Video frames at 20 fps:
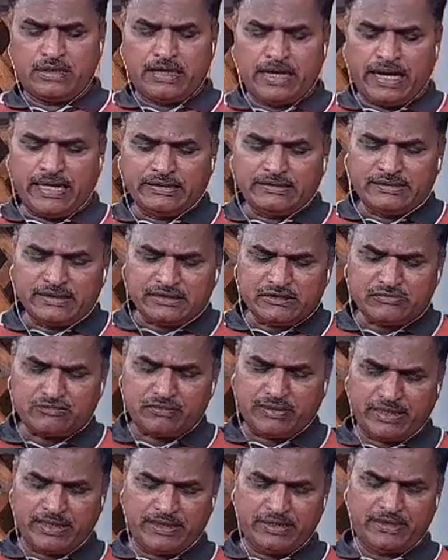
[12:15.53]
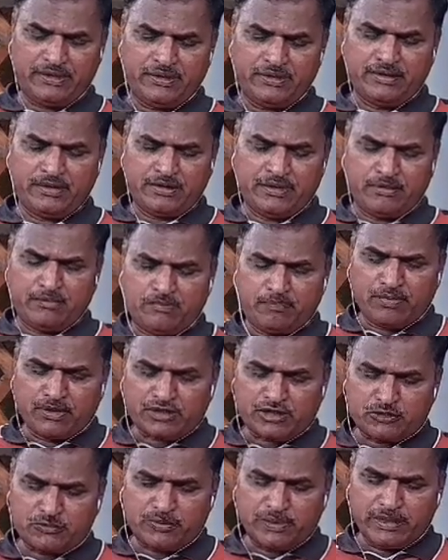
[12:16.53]
And this way
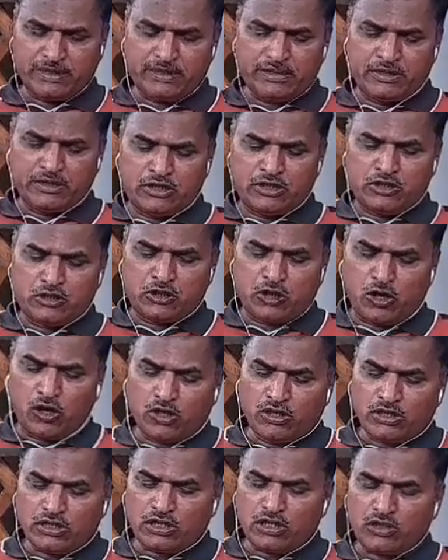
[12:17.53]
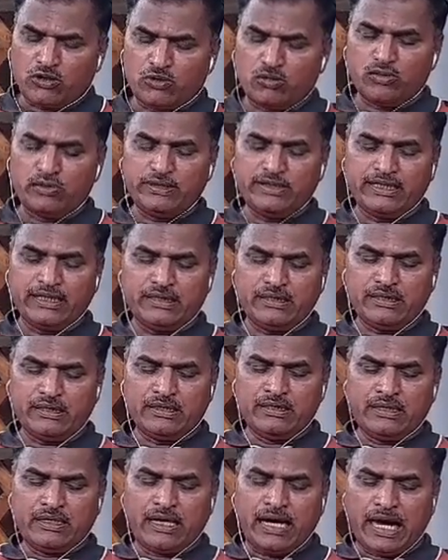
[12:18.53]
must be non-colonial
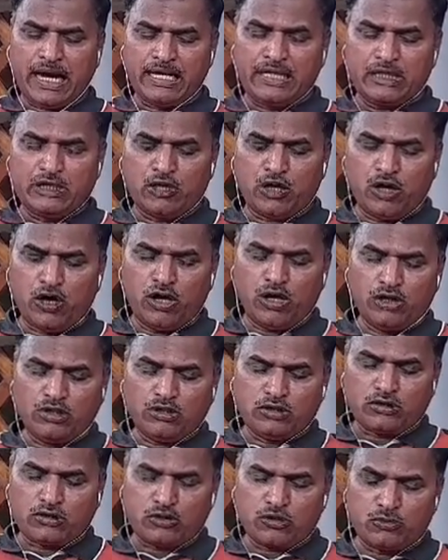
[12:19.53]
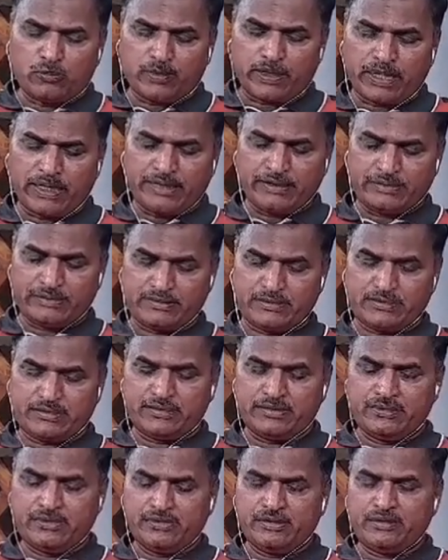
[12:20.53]
and non-globalized.
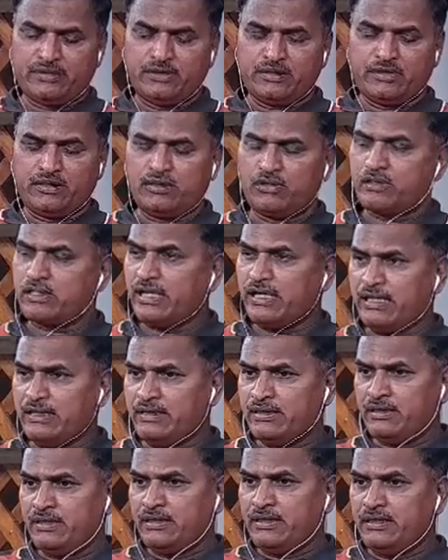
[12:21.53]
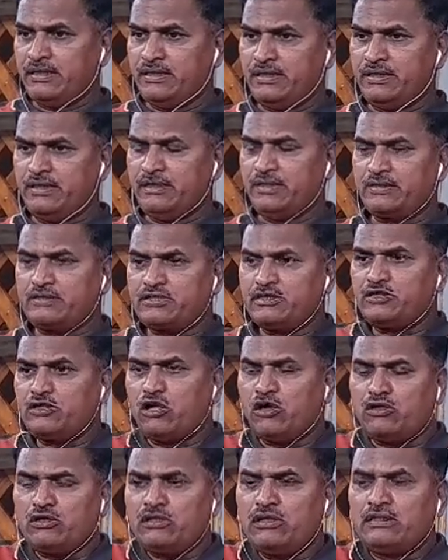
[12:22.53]
Okay, it's in
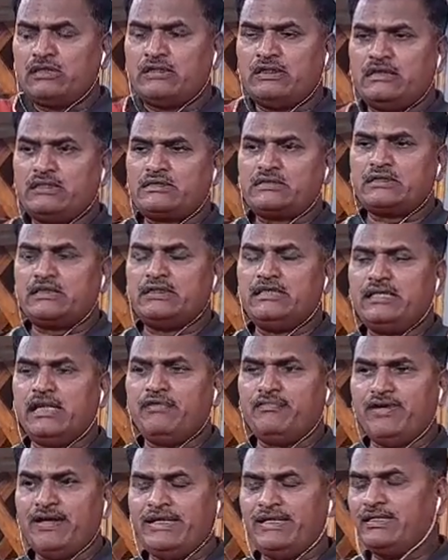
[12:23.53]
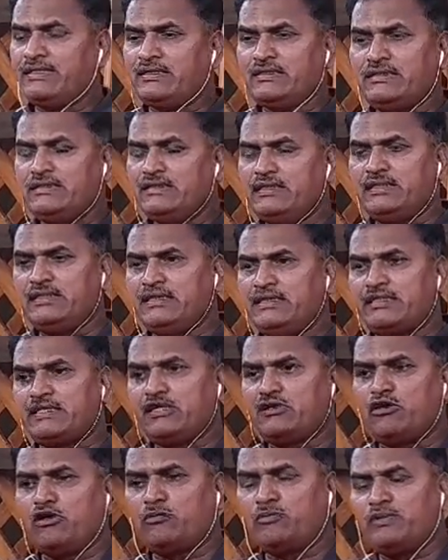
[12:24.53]
a way it
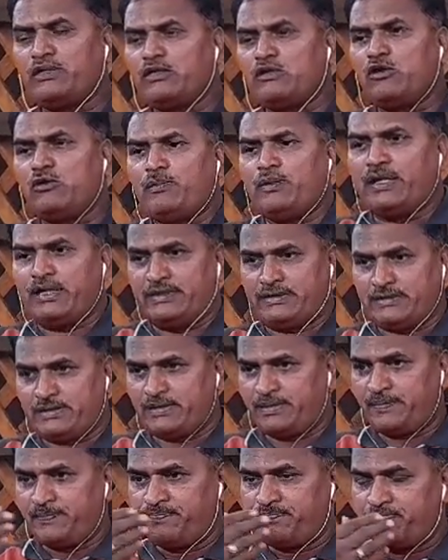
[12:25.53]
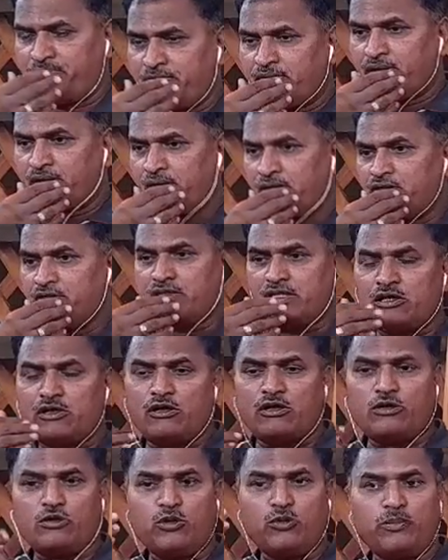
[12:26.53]
cannot be globalized. You
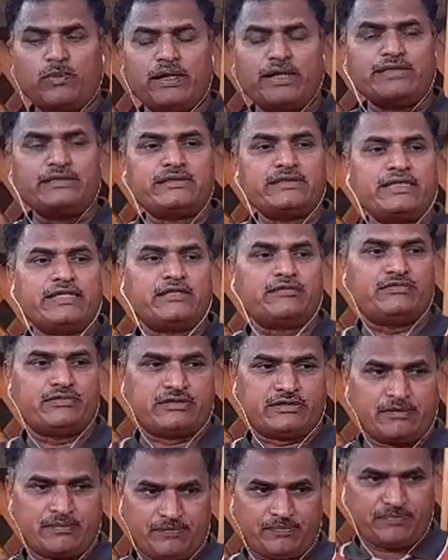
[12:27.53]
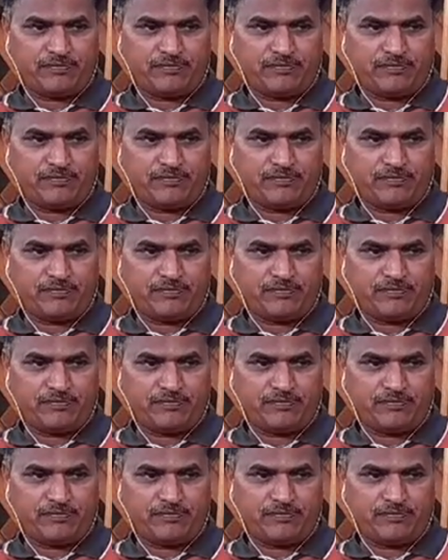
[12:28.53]
cannot globalize nativism.